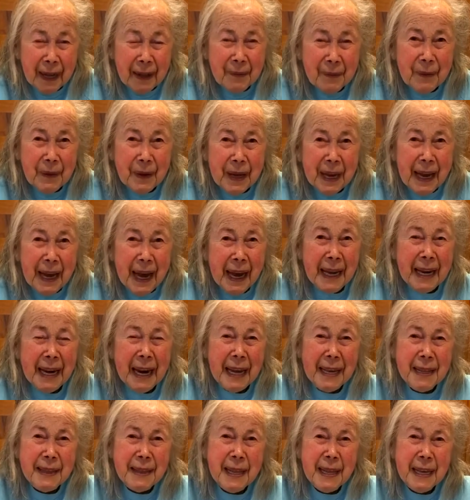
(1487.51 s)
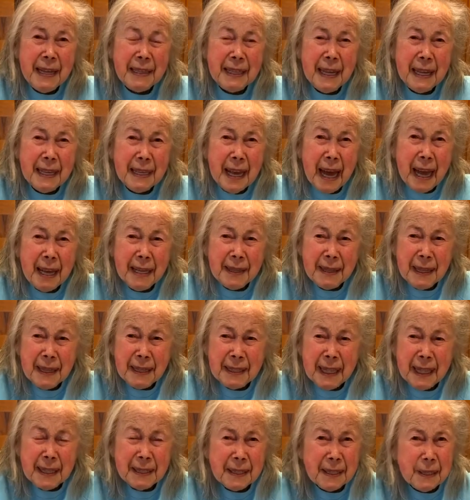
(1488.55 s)
Yeah, and I think
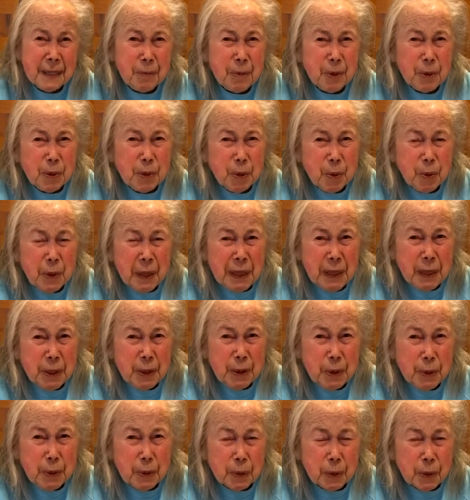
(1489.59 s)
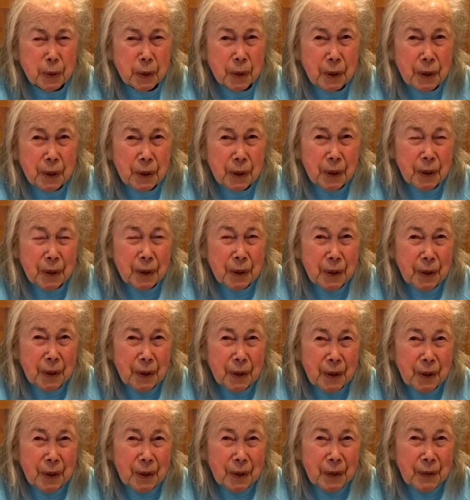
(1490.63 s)
that's number 22.
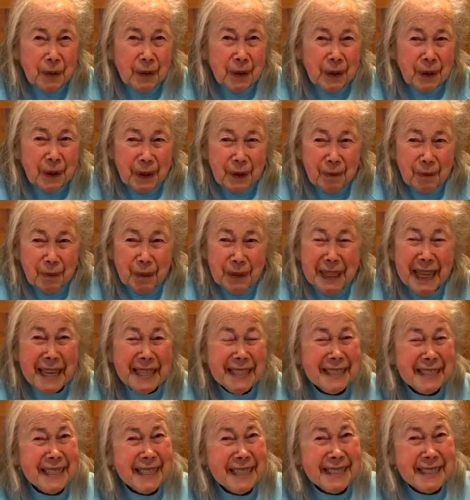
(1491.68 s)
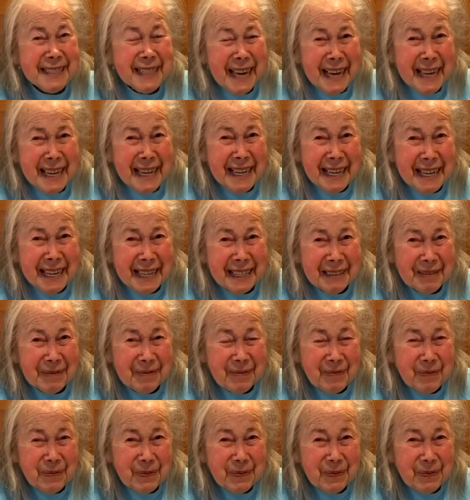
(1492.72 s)
But that's exciting.